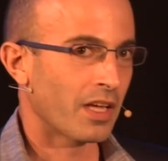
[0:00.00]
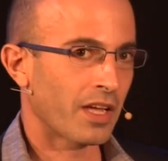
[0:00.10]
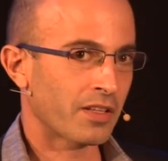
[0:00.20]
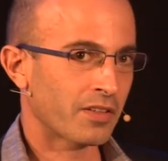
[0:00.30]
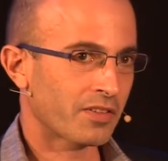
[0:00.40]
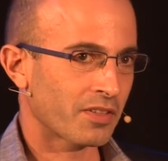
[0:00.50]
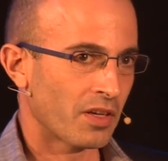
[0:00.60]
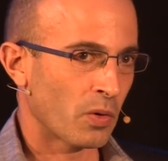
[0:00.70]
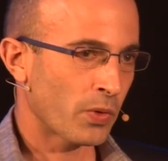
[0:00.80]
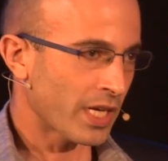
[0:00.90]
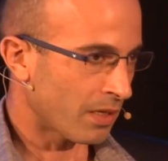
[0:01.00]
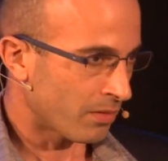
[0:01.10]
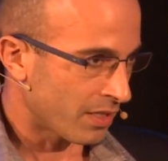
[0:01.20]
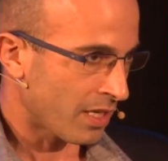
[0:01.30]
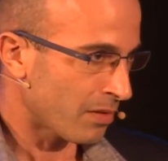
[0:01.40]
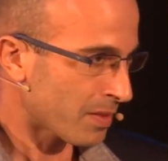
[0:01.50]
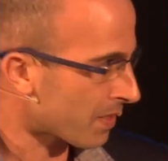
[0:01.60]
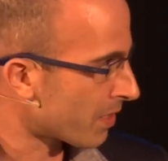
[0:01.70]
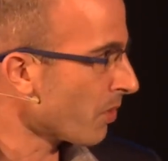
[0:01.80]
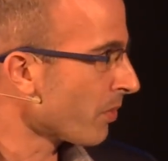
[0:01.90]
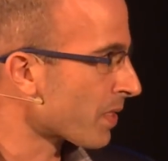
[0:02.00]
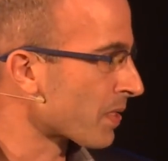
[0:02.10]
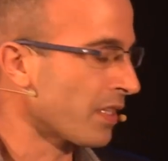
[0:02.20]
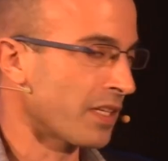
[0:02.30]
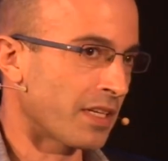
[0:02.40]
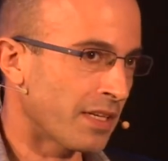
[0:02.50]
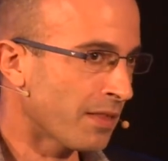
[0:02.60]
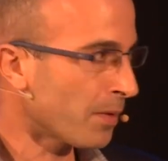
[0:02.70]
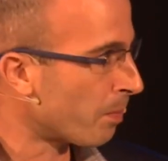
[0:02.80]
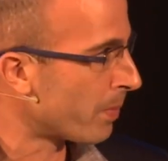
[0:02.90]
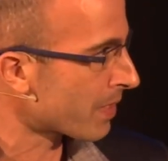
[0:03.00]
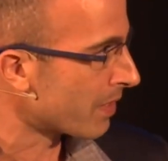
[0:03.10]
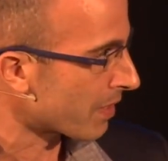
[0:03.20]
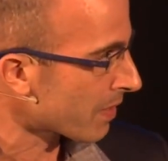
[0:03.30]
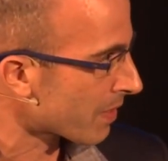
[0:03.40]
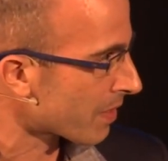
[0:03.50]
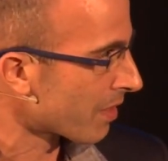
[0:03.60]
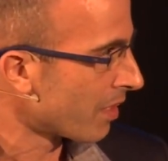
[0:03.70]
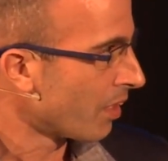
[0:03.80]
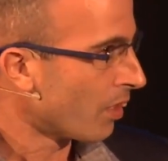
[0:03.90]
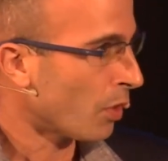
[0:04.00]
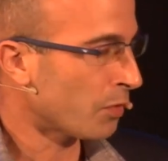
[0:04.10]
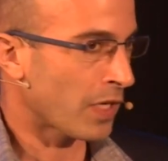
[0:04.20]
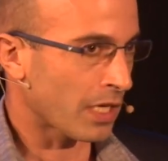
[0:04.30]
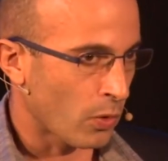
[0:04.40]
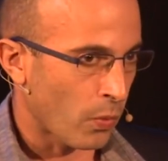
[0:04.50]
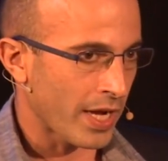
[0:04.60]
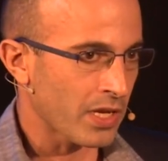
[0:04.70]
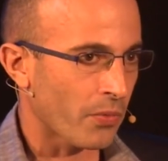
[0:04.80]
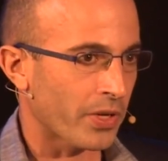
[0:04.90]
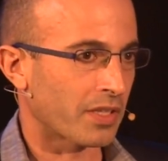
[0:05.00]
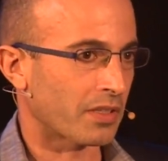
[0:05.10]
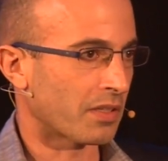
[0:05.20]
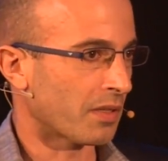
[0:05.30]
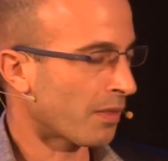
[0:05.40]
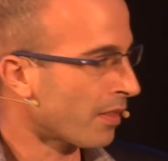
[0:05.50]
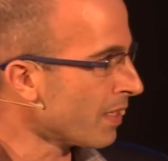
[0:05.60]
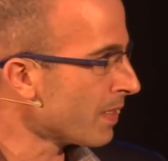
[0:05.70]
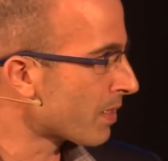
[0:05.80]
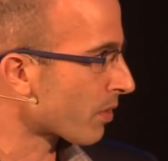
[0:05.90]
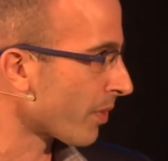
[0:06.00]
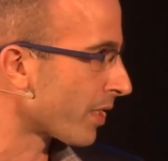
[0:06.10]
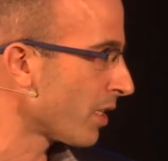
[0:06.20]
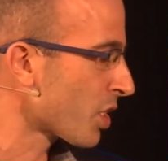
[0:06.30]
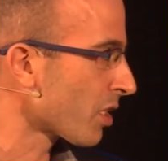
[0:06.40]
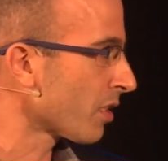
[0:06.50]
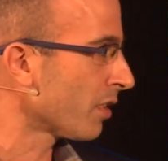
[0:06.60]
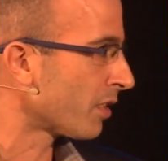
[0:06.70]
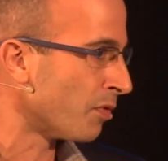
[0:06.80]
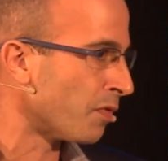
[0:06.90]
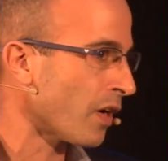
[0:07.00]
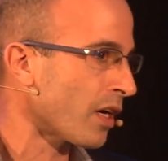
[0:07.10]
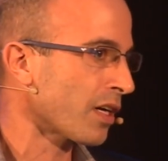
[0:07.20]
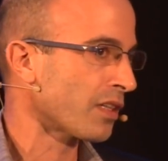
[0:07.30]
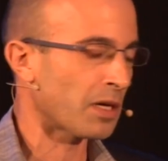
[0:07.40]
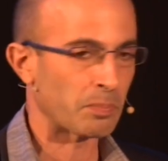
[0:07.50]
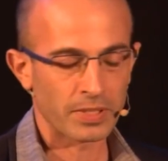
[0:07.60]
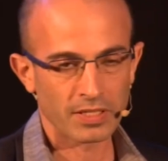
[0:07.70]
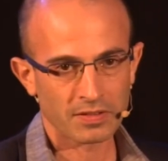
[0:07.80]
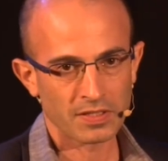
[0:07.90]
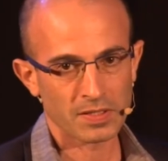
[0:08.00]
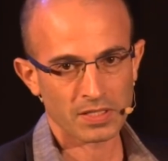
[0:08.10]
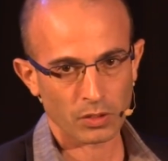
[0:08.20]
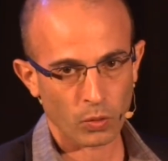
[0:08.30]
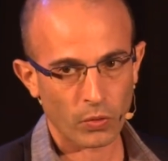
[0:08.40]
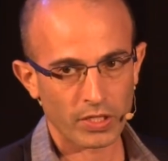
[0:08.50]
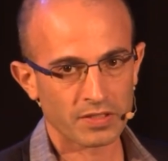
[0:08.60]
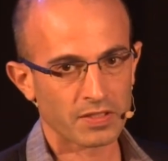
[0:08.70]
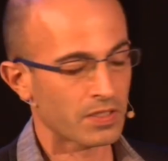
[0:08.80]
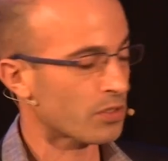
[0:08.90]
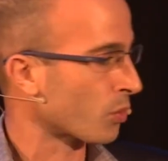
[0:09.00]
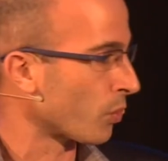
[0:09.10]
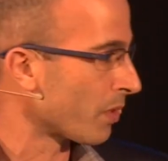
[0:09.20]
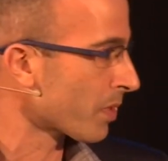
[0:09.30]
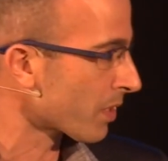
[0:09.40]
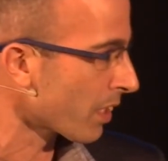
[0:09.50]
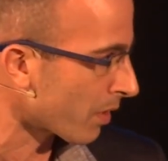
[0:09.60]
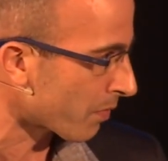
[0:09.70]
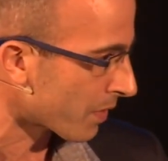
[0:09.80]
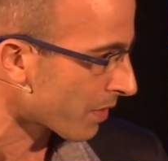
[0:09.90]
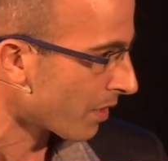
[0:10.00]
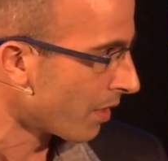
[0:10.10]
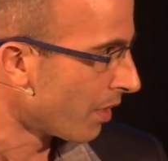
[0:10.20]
And we are now seriously in the business of acquiring these traditional divine abilities and qualities to ourselves.